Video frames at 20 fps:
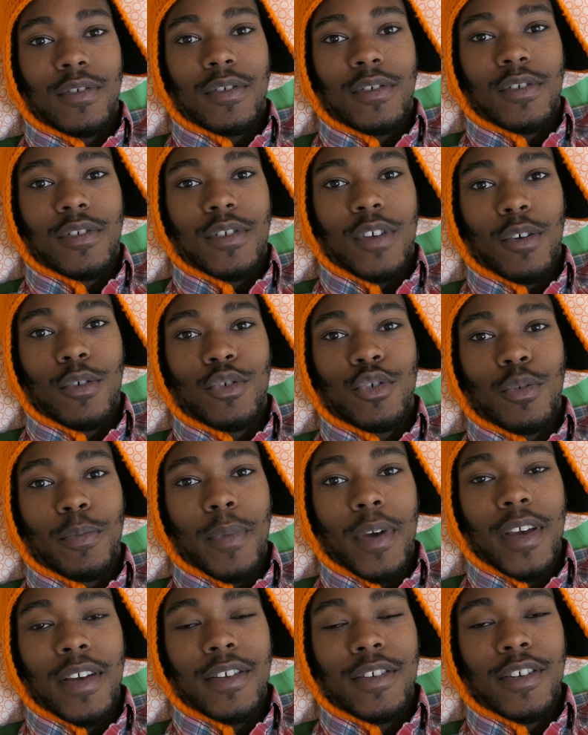So
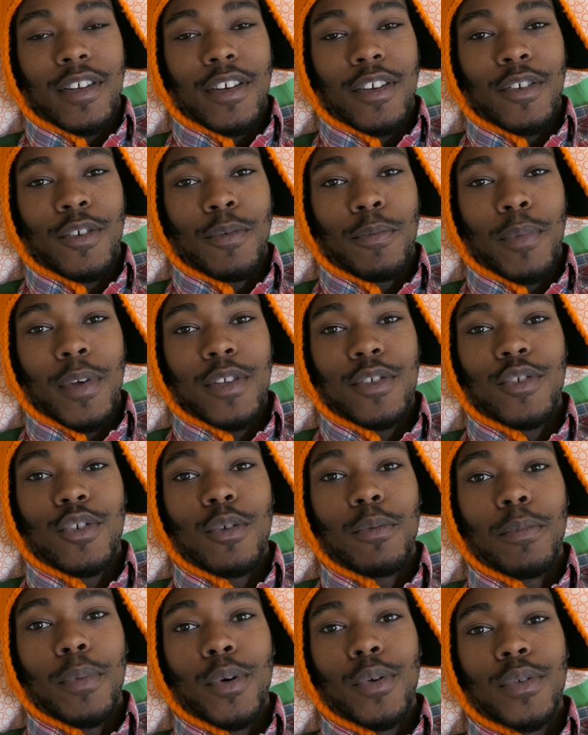Jermaine, did you miss
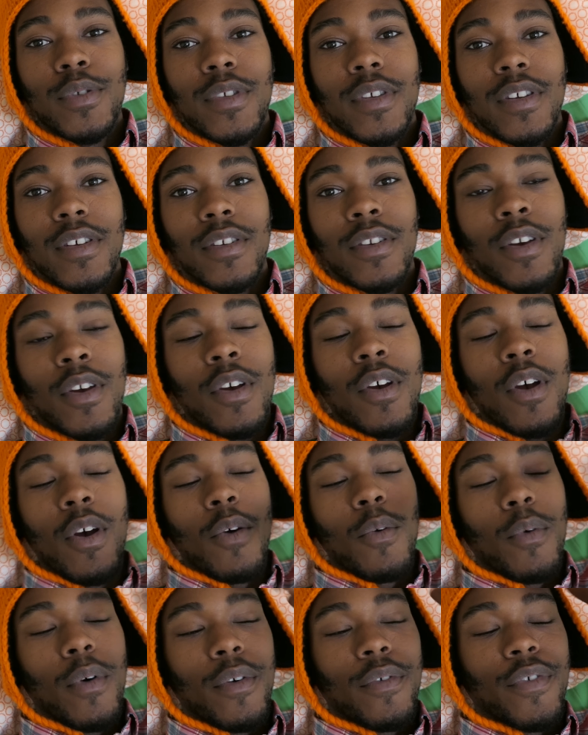your boosted?
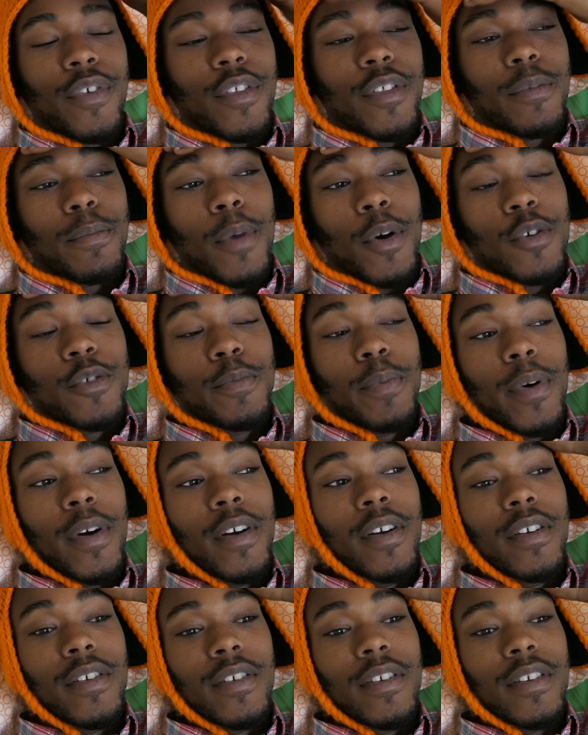Well, for the most
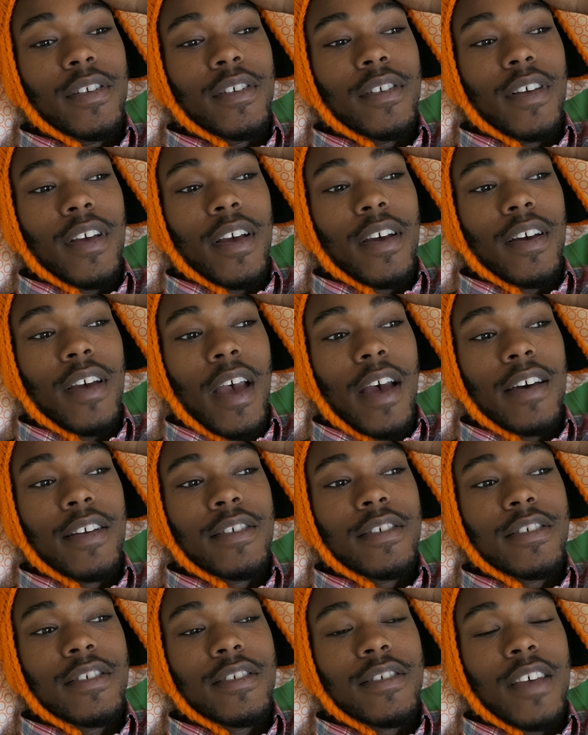part, out
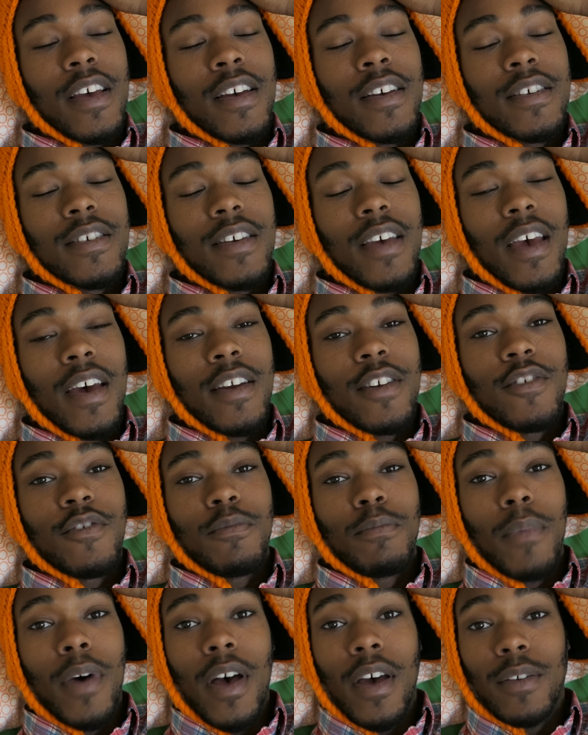of sight, out of
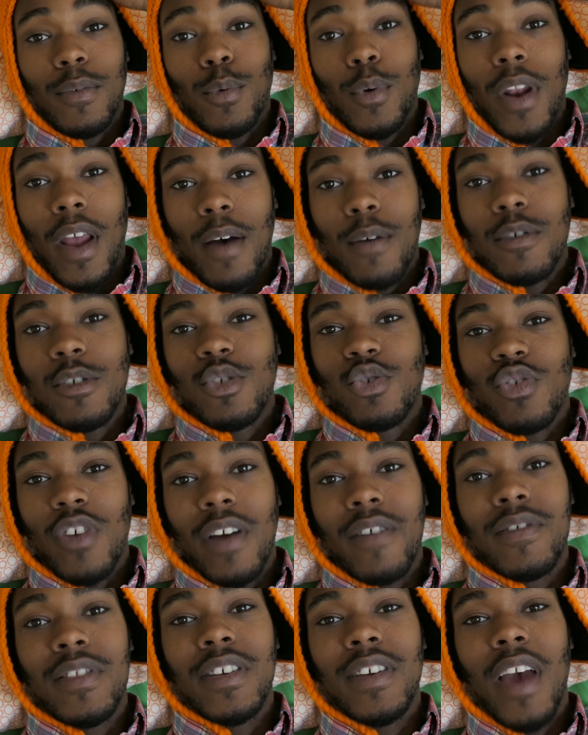mind. When I was
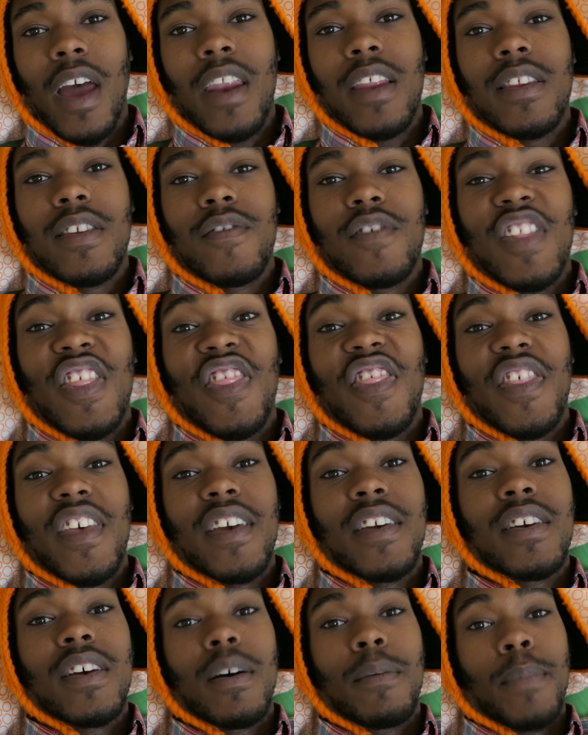traveling, I didn't even
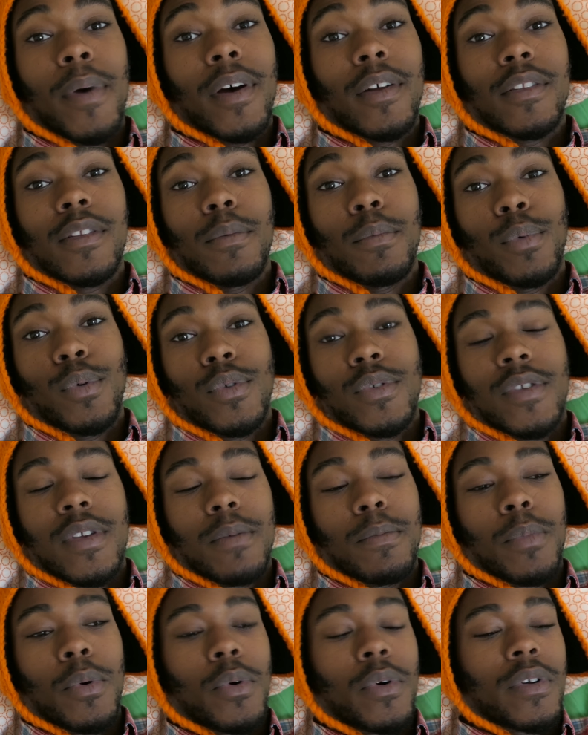think about the
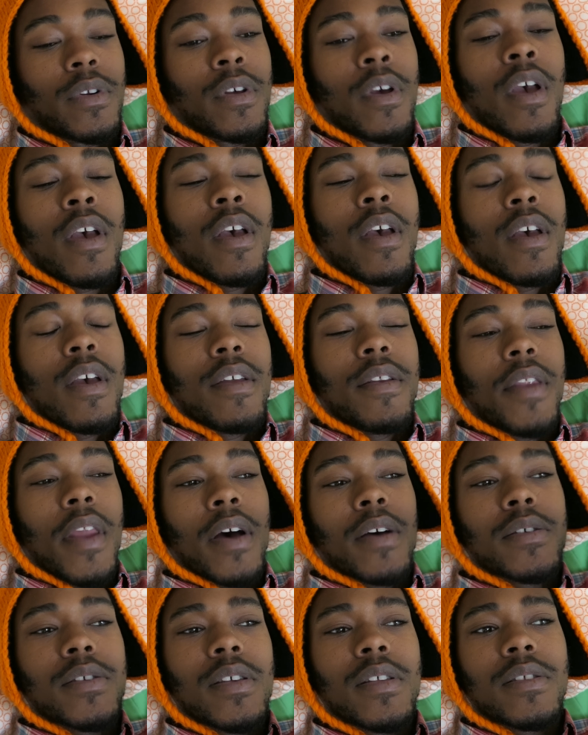boosted board.
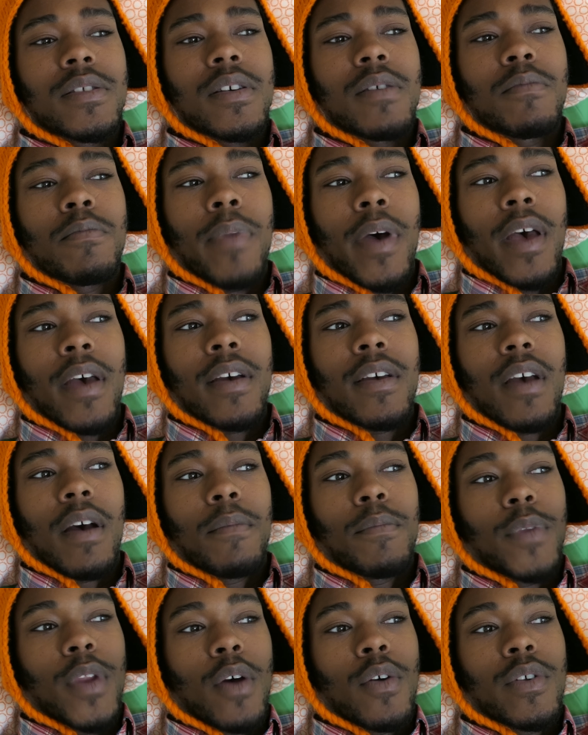Now since I'm back,
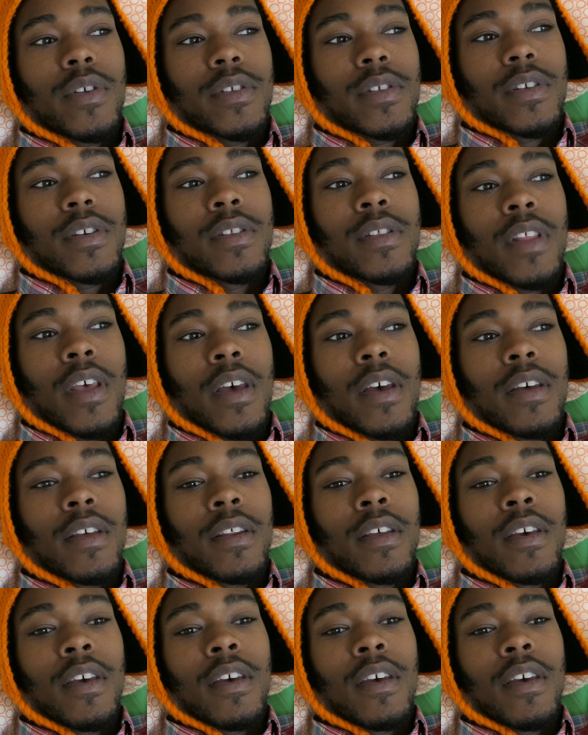I'm noticing that,